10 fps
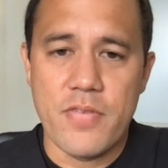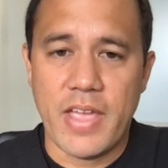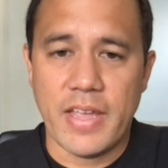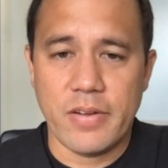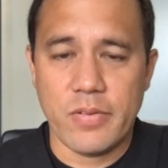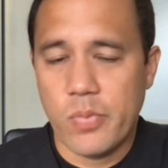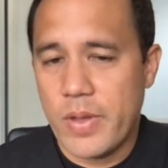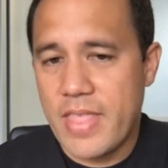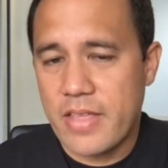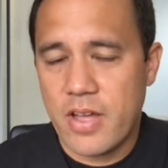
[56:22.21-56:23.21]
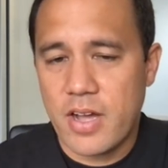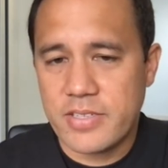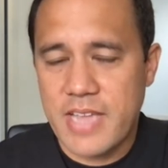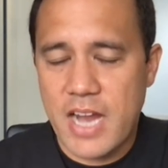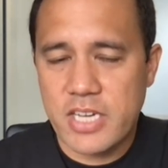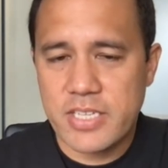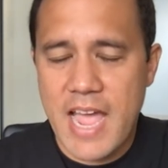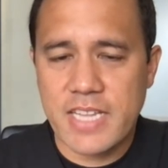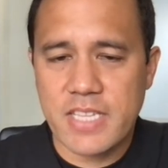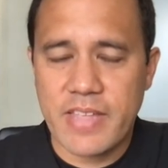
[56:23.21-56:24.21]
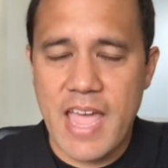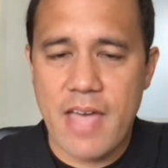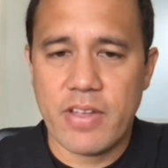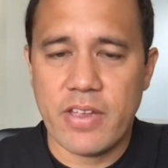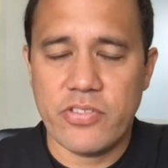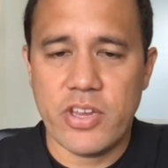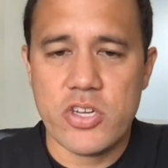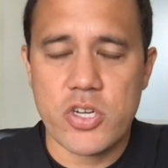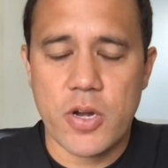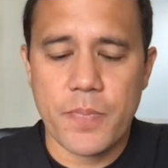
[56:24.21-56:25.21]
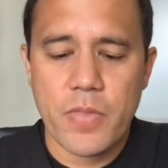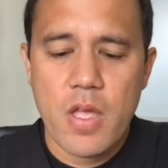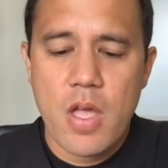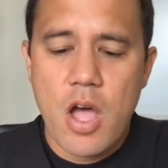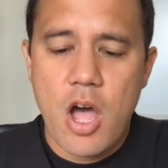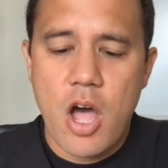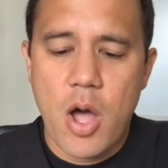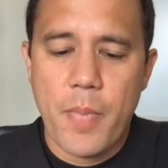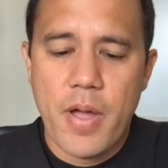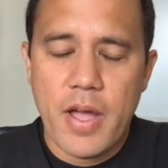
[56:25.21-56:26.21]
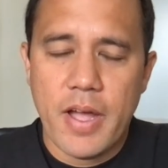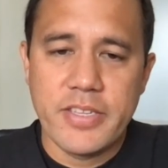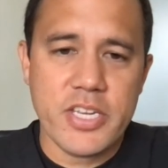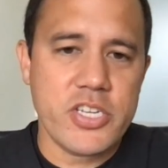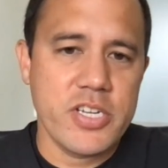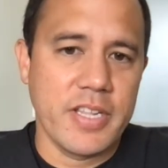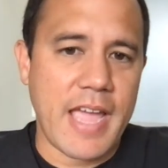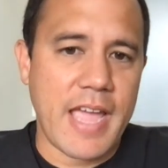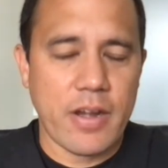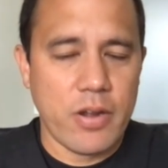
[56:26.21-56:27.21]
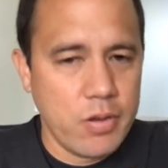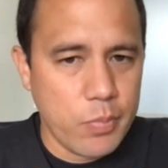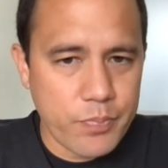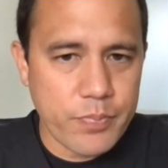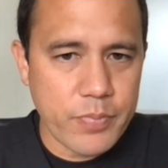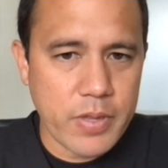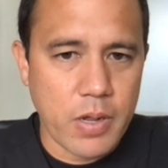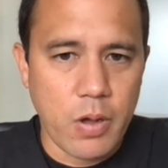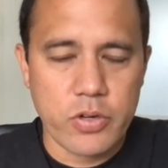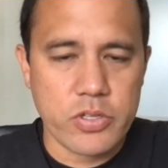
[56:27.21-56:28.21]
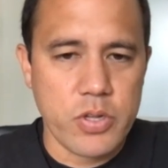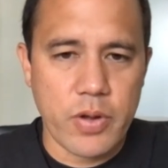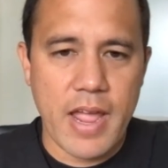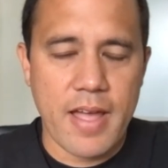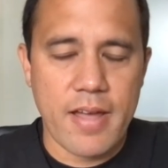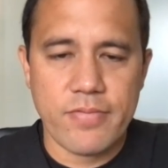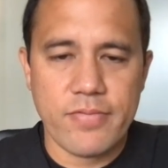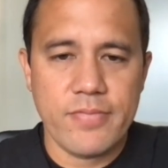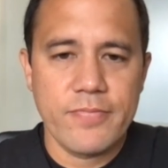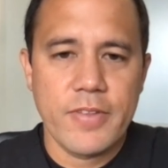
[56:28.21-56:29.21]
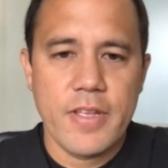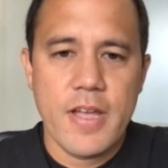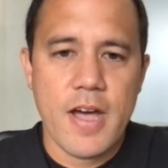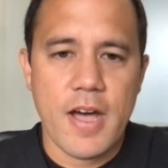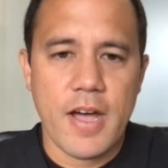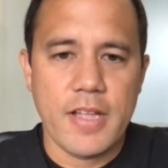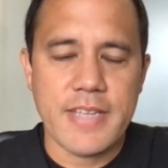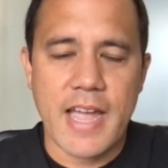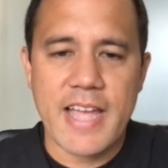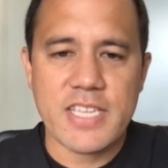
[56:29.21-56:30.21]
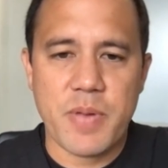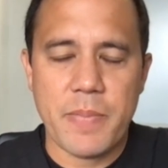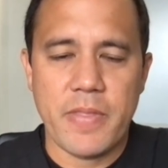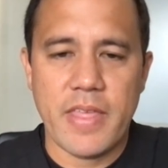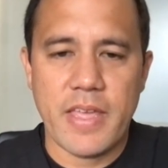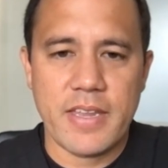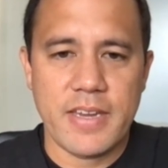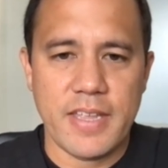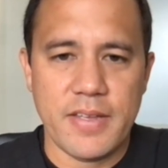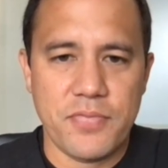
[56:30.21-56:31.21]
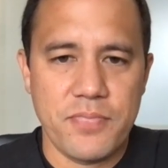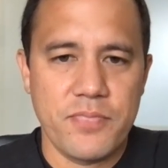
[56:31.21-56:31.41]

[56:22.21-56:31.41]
vein when that dog's actively having a seizure. Additionally, at home, you know, owners don't have diazepam they can give